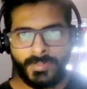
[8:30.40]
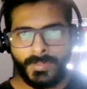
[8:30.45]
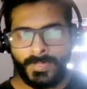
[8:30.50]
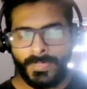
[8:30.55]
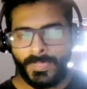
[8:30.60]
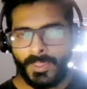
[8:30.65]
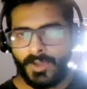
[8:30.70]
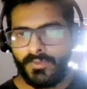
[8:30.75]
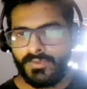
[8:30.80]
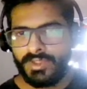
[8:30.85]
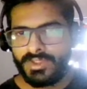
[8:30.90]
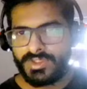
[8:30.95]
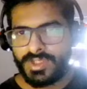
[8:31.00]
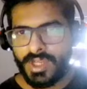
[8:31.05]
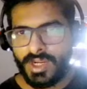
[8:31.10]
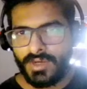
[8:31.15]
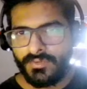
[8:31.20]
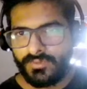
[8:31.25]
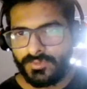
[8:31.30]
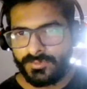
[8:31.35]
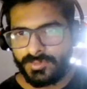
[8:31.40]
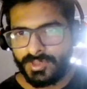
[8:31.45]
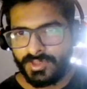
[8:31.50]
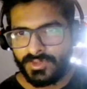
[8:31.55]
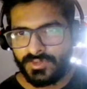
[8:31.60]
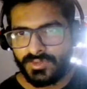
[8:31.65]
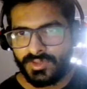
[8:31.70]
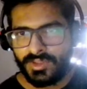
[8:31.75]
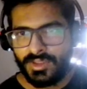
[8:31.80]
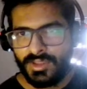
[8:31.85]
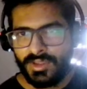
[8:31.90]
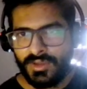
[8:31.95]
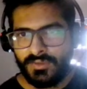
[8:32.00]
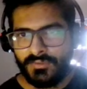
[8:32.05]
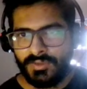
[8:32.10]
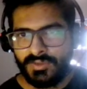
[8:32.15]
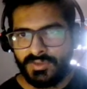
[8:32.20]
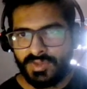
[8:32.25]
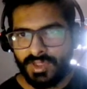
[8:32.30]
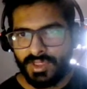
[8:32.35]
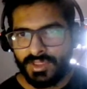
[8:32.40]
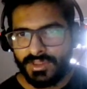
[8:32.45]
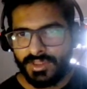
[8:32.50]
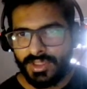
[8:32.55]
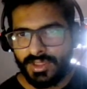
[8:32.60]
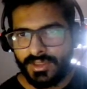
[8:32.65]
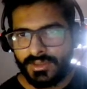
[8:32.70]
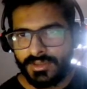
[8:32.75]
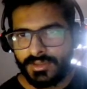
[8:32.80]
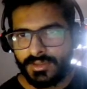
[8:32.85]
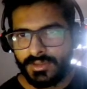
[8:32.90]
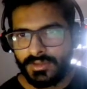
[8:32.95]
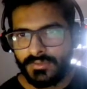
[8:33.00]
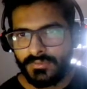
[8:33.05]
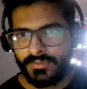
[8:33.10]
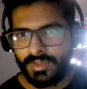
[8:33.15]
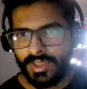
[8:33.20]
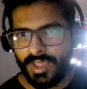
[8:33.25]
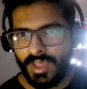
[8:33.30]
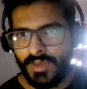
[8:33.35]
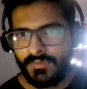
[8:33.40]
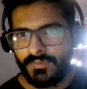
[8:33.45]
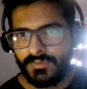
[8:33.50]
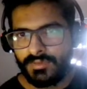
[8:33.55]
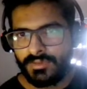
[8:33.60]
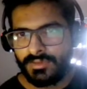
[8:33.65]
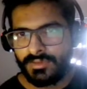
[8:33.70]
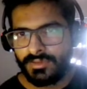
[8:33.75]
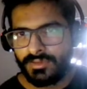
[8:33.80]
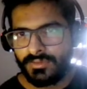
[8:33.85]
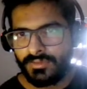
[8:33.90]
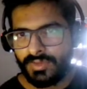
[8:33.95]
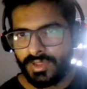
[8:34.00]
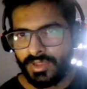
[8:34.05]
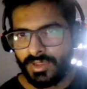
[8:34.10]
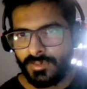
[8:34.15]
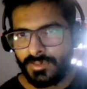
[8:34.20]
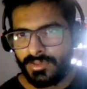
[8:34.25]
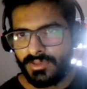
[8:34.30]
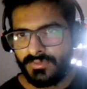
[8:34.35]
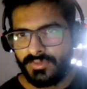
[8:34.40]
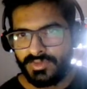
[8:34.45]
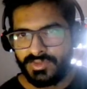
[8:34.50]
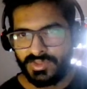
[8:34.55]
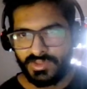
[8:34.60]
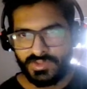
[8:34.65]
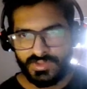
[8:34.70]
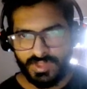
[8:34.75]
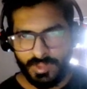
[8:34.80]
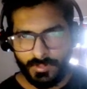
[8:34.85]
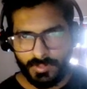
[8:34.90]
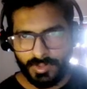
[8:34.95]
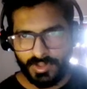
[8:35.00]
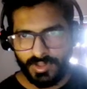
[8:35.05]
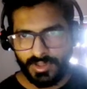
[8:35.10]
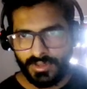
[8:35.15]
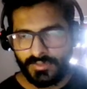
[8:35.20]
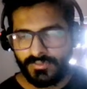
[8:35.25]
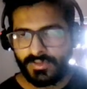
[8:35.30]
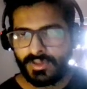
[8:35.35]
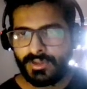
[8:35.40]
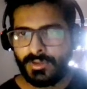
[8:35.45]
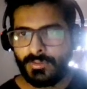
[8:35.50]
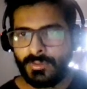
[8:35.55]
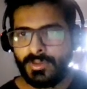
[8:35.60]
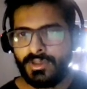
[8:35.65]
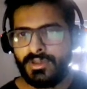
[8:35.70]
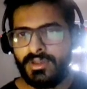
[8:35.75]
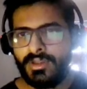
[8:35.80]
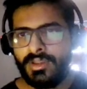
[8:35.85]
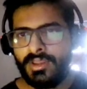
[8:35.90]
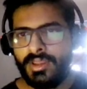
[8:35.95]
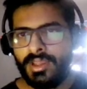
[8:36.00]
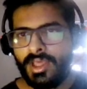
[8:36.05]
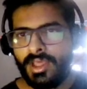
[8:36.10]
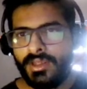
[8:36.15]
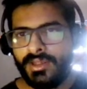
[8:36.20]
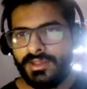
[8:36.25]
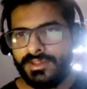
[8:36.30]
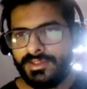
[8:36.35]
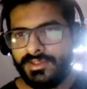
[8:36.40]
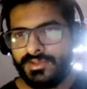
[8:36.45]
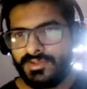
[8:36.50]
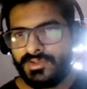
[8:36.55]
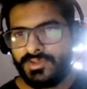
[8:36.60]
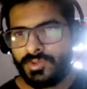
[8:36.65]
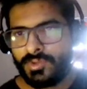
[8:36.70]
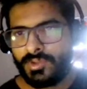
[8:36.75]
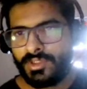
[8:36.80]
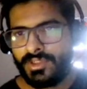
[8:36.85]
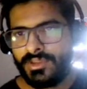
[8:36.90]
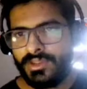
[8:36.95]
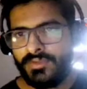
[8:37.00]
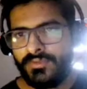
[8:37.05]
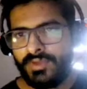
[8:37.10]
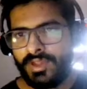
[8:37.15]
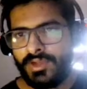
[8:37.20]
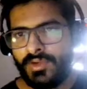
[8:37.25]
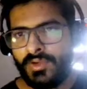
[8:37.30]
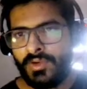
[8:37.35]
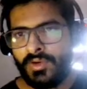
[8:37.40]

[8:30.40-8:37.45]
Now we start from this. We said that we have a variable which is temporary variable, and it is storing the value